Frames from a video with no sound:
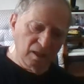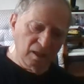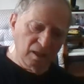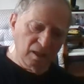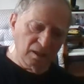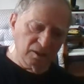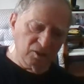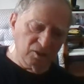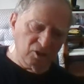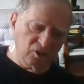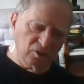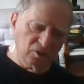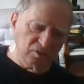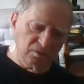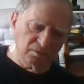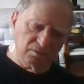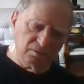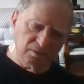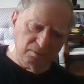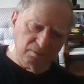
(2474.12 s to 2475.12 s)
Uh, not
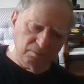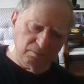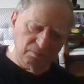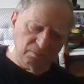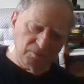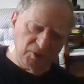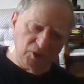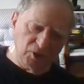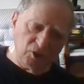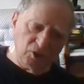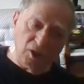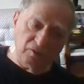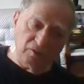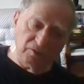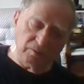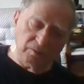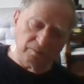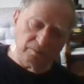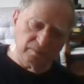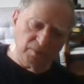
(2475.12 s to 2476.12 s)
not all of
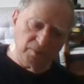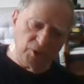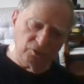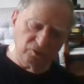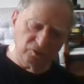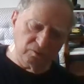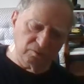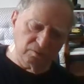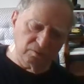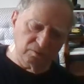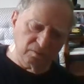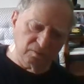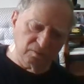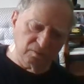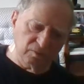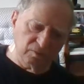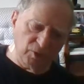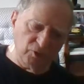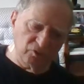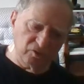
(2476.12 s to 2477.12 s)
them, most
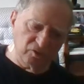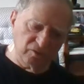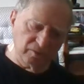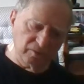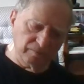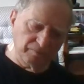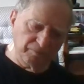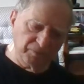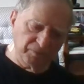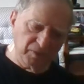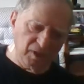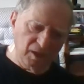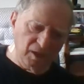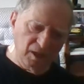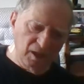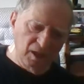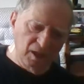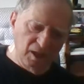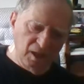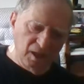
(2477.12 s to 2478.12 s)
most of them.
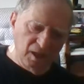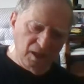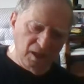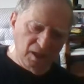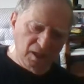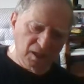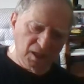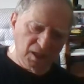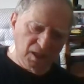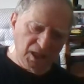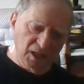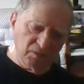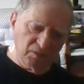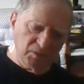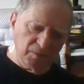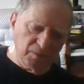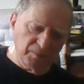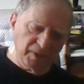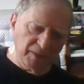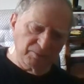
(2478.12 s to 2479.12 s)
And I gave them
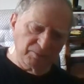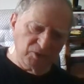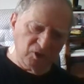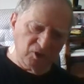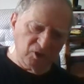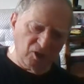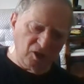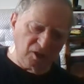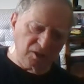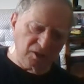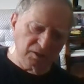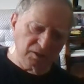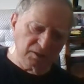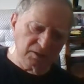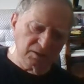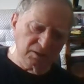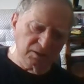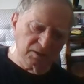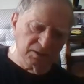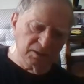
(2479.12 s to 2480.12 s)
a pep talk
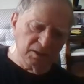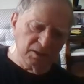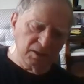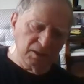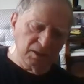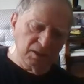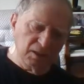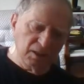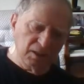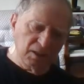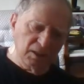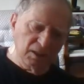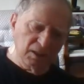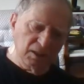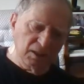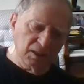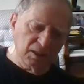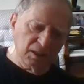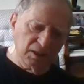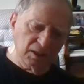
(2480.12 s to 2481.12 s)

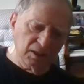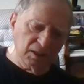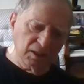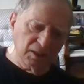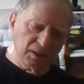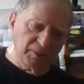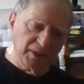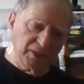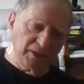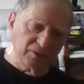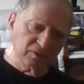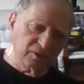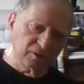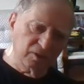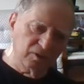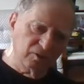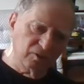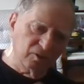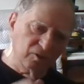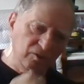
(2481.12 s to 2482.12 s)
uh, about
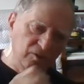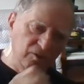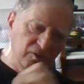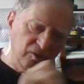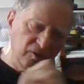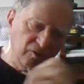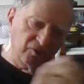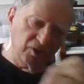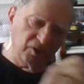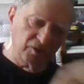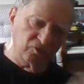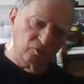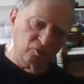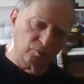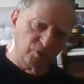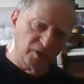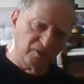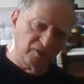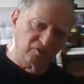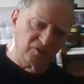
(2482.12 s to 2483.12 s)
you know you've got your
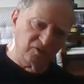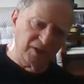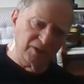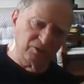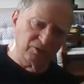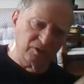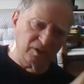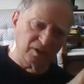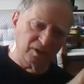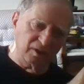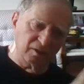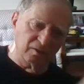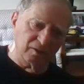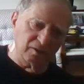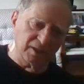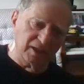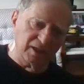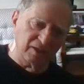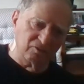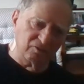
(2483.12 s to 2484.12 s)
brothers out there,
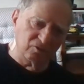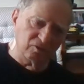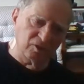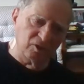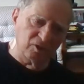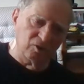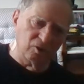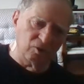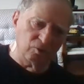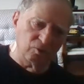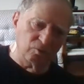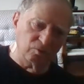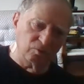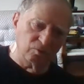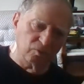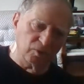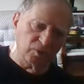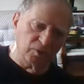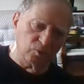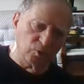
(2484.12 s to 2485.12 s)
the guys you know,
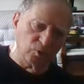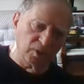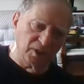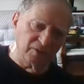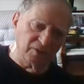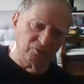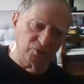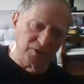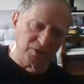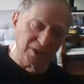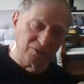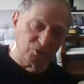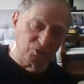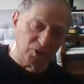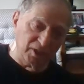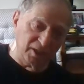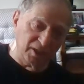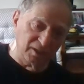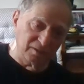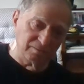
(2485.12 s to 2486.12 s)
whatever. We're gonna go
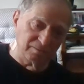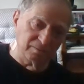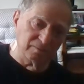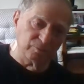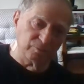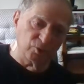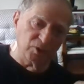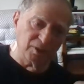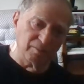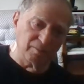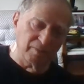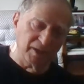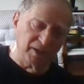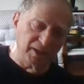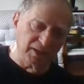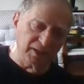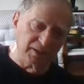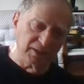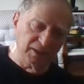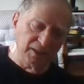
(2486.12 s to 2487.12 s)
get them, bring them back.